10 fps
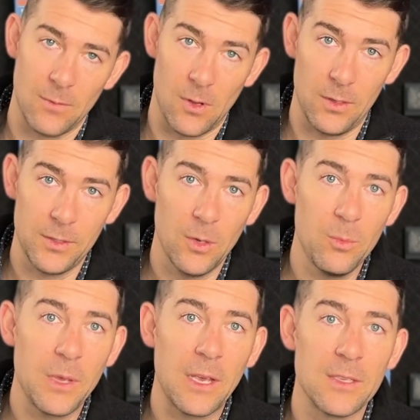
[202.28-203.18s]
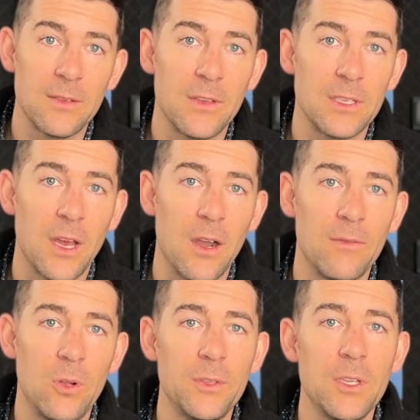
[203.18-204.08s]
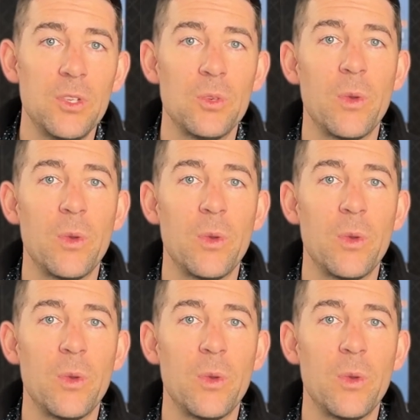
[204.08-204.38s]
Also, because of this higher voltage,